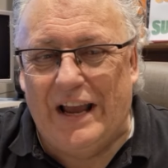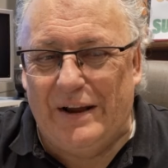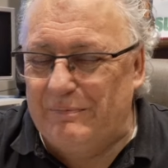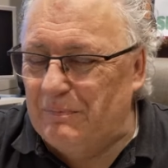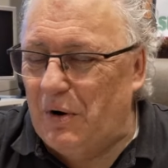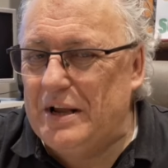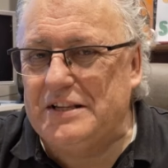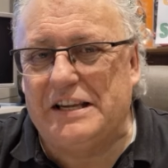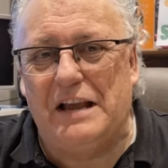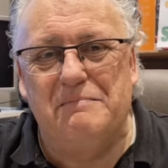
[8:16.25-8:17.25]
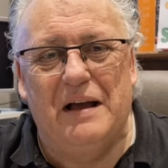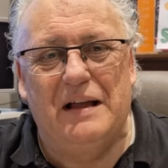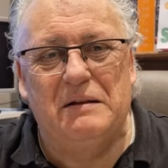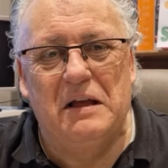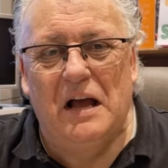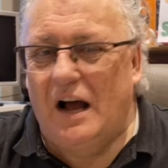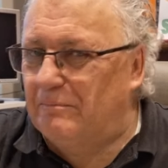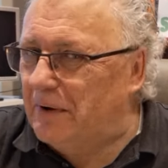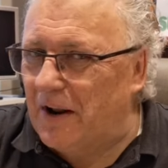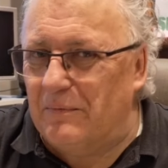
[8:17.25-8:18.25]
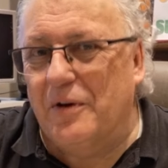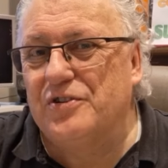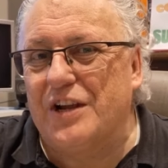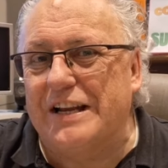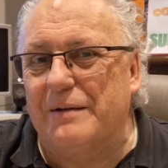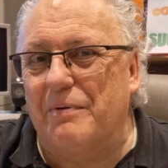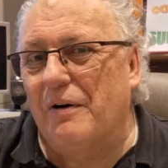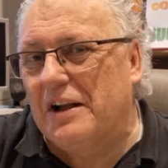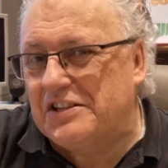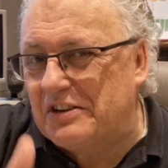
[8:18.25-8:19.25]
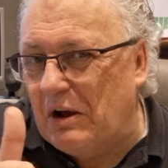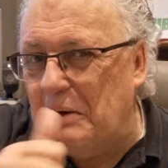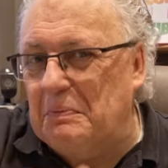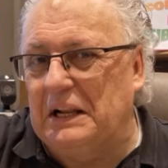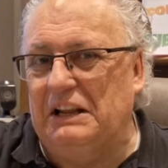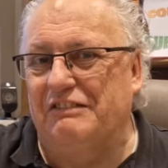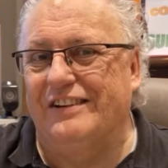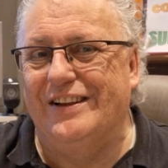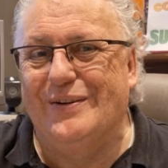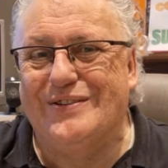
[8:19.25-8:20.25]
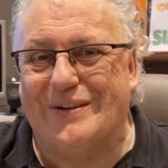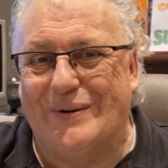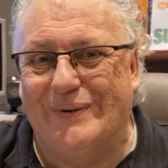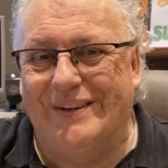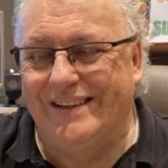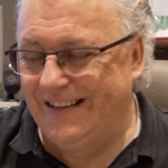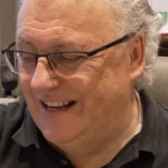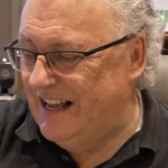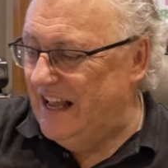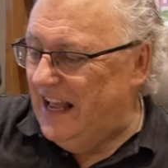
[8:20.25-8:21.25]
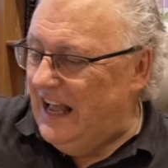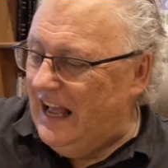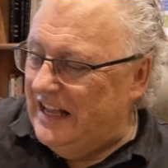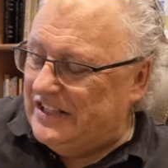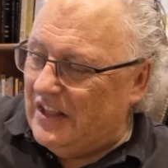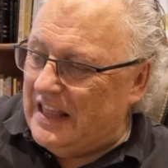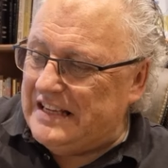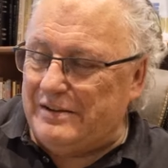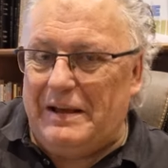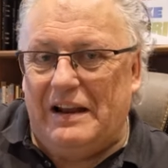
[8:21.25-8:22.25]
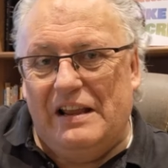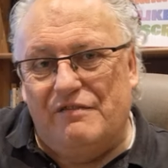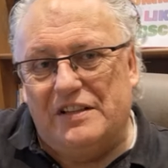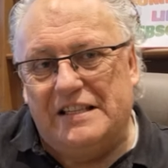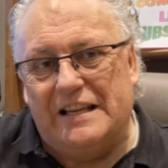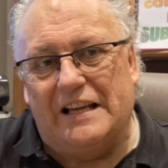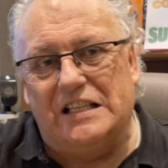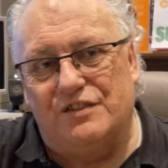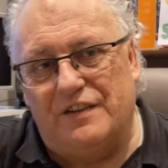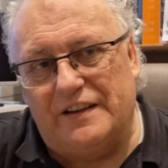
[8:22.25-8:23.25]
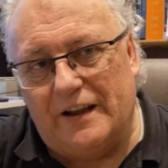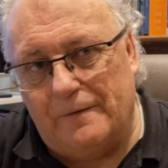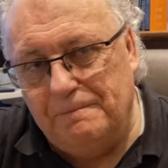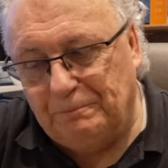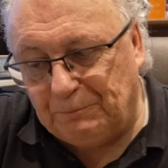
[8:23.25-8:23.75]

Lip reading: It might say man, but I'm not gender biased. I believe in you too. And so that's about it for today's video.